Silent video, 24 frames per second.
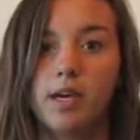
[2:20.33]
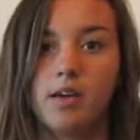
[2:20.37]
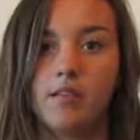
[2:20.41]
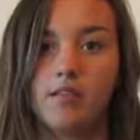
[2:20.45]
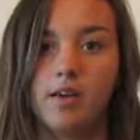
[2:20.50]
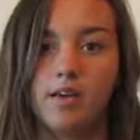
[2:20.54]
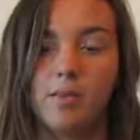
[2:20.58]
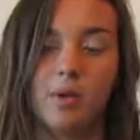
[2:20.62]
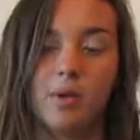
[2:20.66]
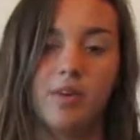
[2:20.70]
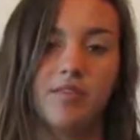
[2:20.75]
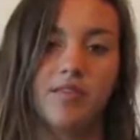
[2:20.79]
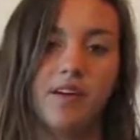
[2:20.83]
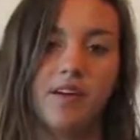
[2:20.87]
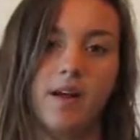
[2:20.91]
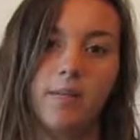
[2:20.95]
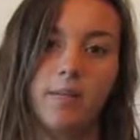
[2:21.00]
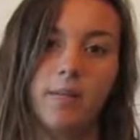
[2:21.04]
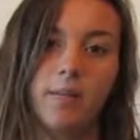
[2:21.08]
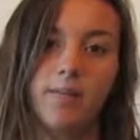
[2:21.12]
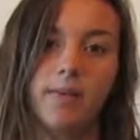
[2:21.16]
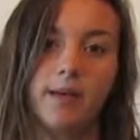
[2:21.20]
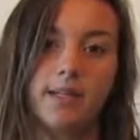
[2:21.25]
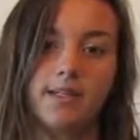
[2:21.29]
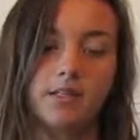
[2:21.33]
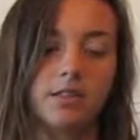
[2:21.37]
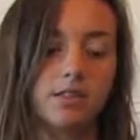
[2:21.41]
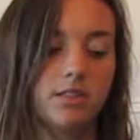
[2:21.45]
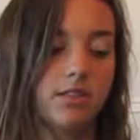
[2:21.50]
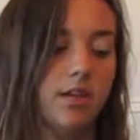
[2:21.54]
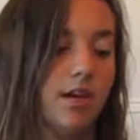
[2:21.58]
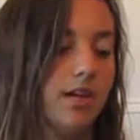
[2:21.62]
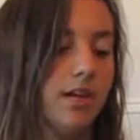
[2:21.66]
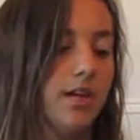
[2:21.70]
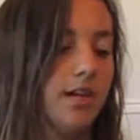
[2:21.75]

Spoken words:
if I put family pictures on